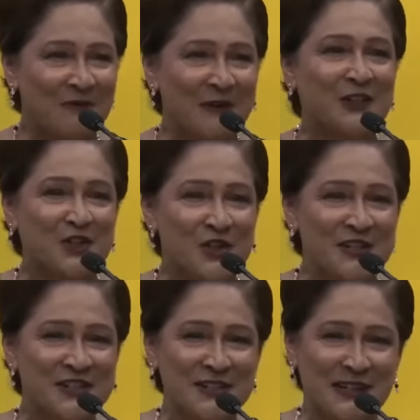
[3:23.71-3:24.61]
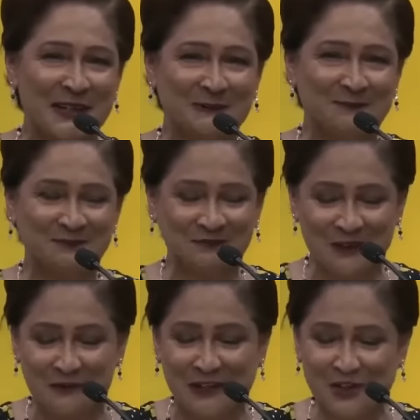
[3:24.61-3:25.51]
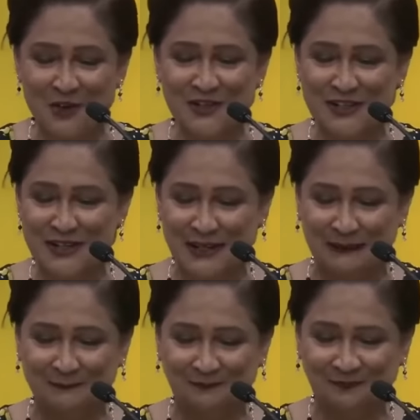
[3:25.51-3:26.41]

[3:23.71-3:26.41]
Victory is in there. Victory is in there.